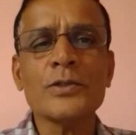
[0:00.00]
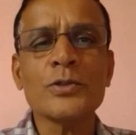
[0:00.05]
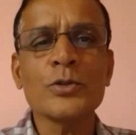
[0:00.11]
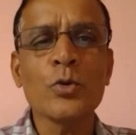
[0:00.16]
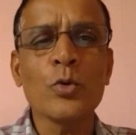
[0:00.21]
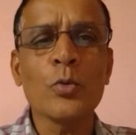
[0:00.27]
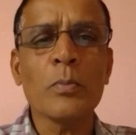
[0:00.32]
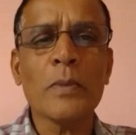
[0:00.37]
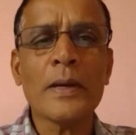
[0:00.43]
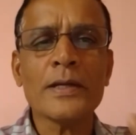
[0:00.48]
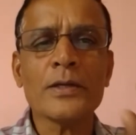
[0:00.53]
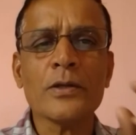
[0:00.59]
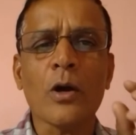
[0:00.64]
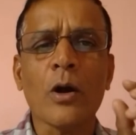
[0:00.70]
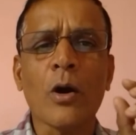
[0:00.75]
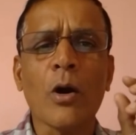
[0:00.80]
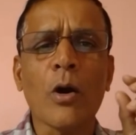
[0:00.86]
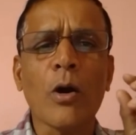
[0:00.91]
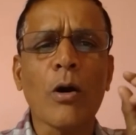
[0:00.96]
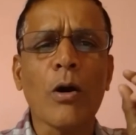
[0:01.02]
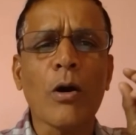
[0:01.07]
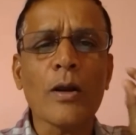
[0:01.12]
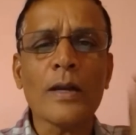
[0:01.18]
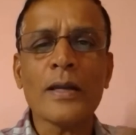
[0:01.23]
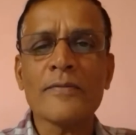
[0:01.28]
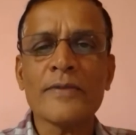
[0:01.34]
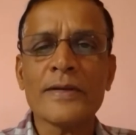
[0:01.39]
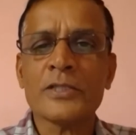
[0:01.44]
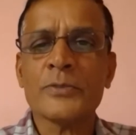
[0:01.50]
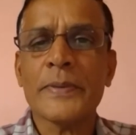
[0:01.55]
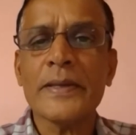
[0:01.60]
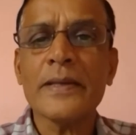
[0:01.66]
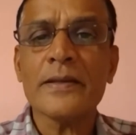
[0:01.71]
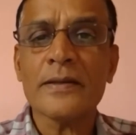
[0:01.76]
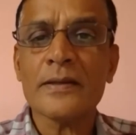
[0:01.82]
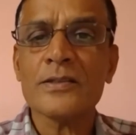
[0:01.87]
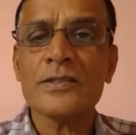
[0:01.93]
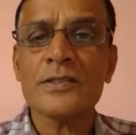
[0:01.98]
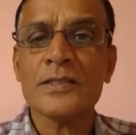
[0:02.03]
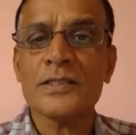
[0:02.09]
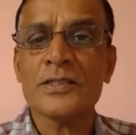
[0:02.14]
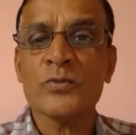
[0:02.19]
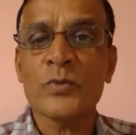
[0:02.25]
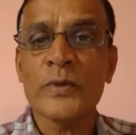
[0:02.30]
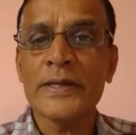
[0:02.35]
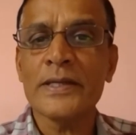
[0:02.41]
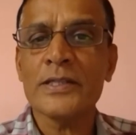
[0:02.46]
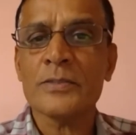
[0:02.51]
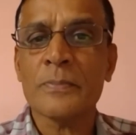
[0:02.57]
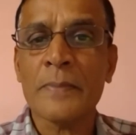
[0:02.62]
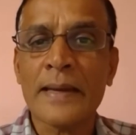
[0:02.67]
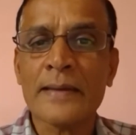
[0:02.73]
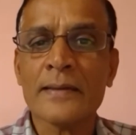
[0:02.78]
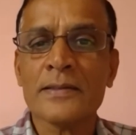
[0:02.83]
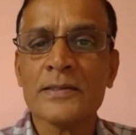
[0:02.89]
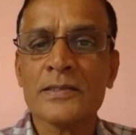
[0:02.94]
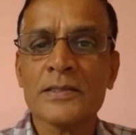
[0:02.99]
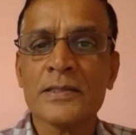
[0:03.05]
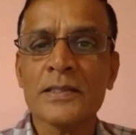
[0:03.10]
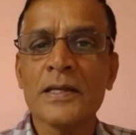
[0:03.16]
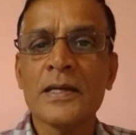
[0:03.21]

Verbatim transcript: You might all have experienced this weeds menace